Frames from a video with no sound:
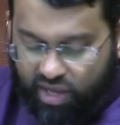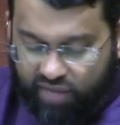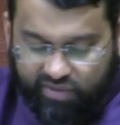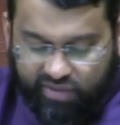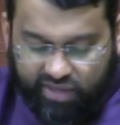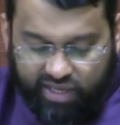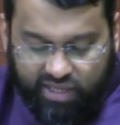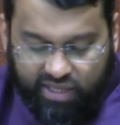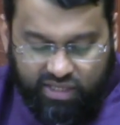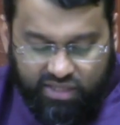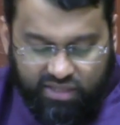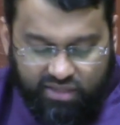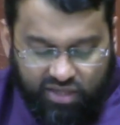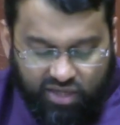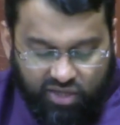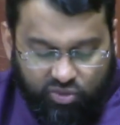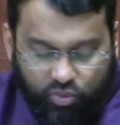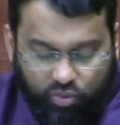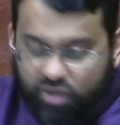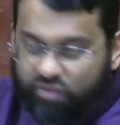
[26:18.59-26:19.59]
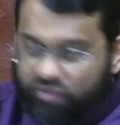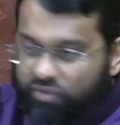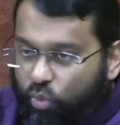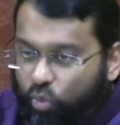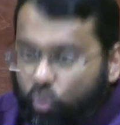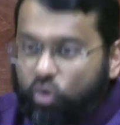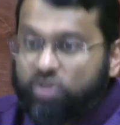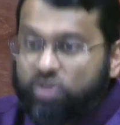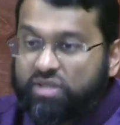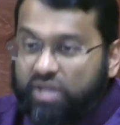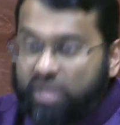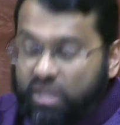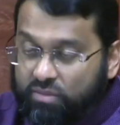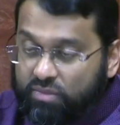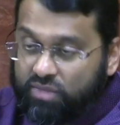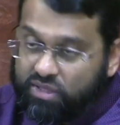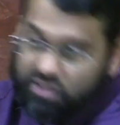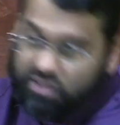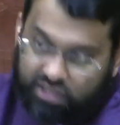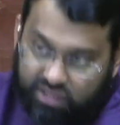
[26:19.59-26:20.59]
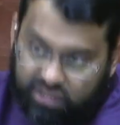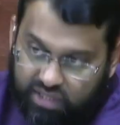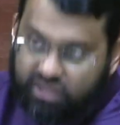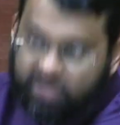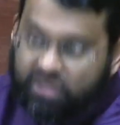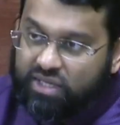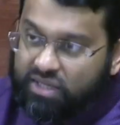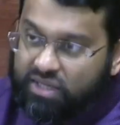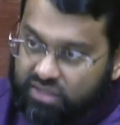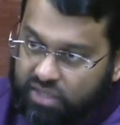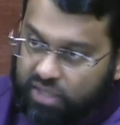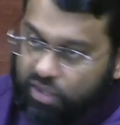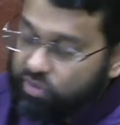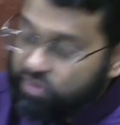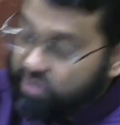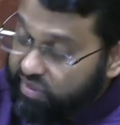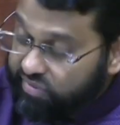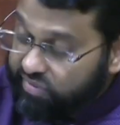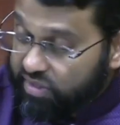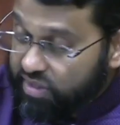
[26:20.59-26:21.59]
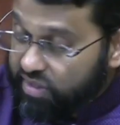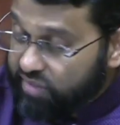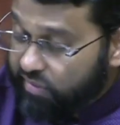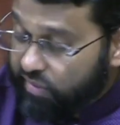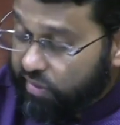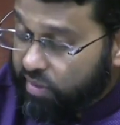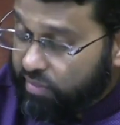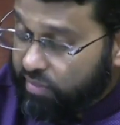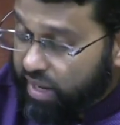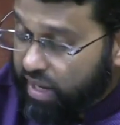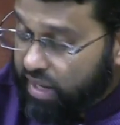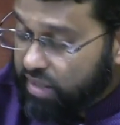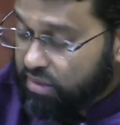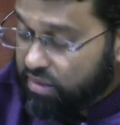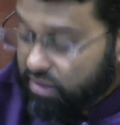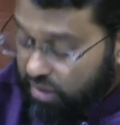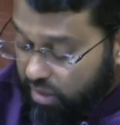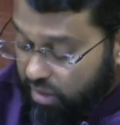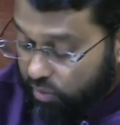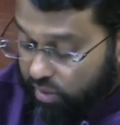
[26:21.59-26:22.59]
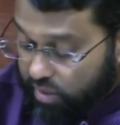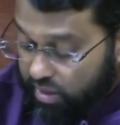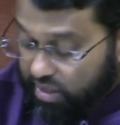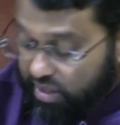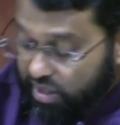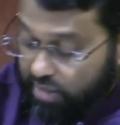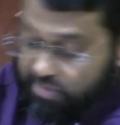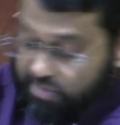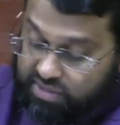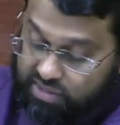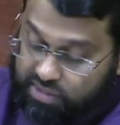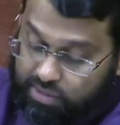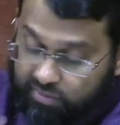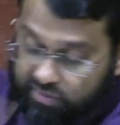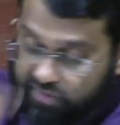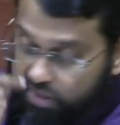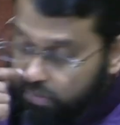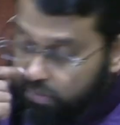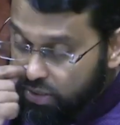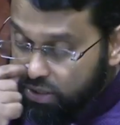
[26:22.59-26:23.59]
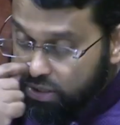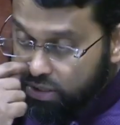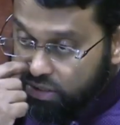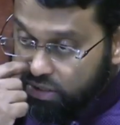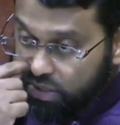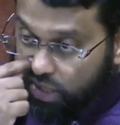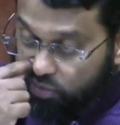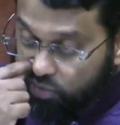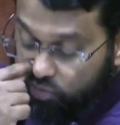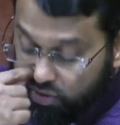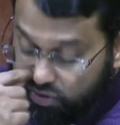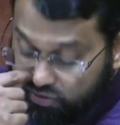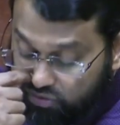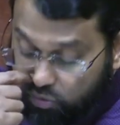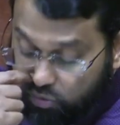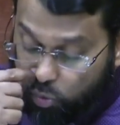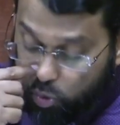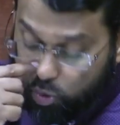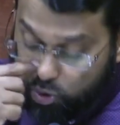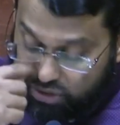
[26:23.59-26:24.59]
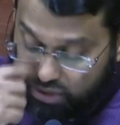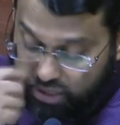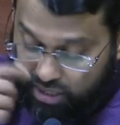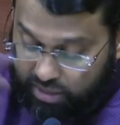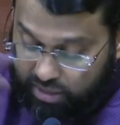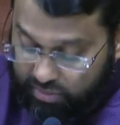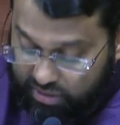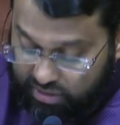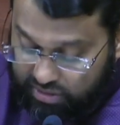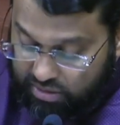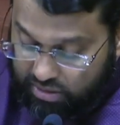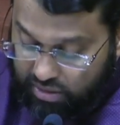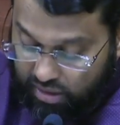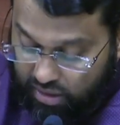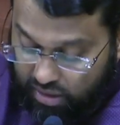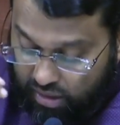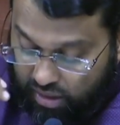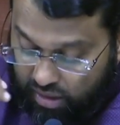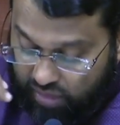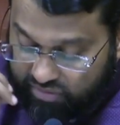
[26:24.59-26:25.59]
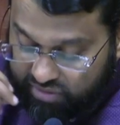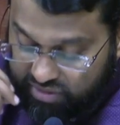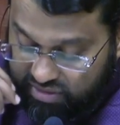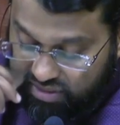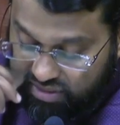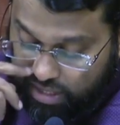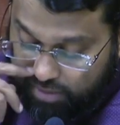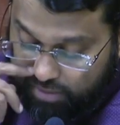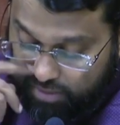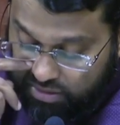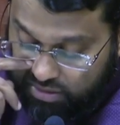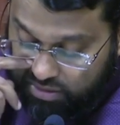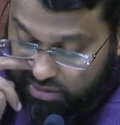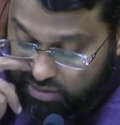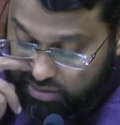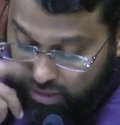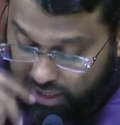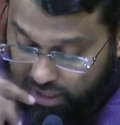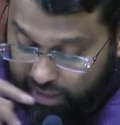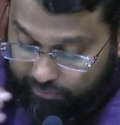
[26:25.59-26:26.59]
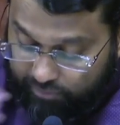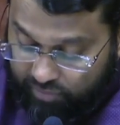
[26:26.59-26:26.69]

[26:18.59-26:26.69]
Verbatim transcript: Again, he's not one of the worst enemies. He did things that were definitely very bad, and we're going to come to some of them, but he's not one of the worst enemies of Islam at this time.